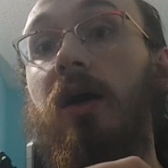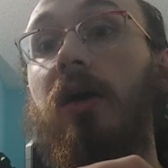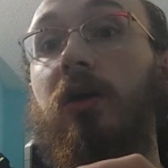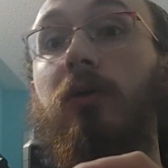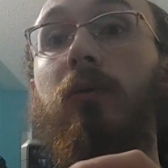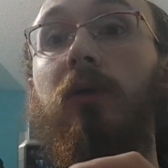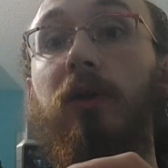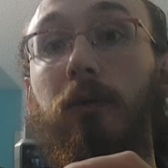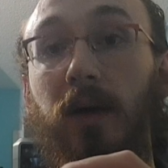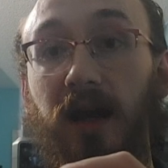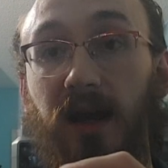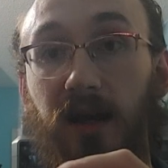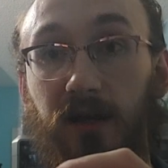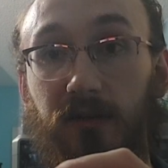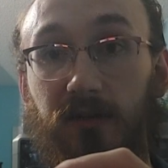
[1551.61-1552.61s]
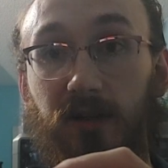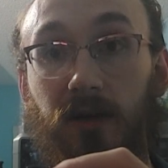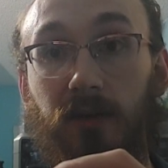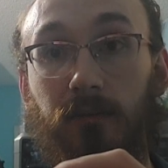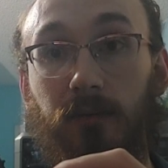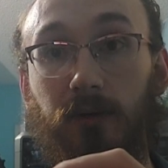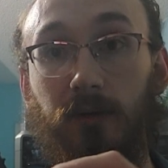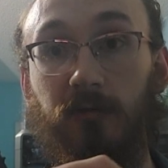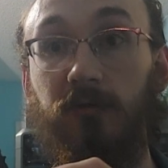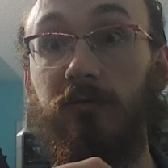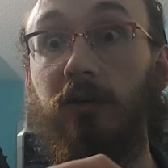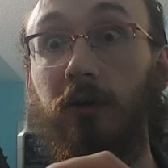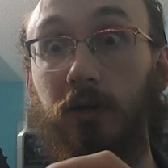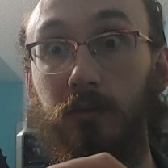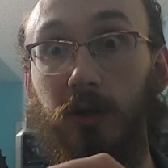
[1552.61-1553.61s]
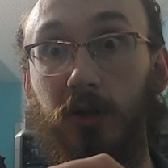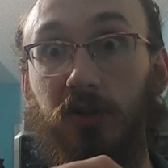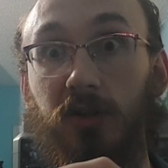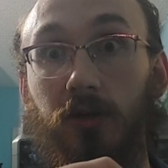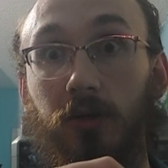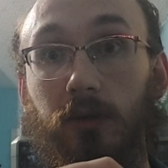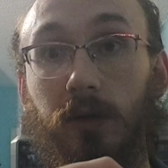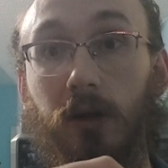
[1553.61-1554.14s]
you will know ahead of time, very much so.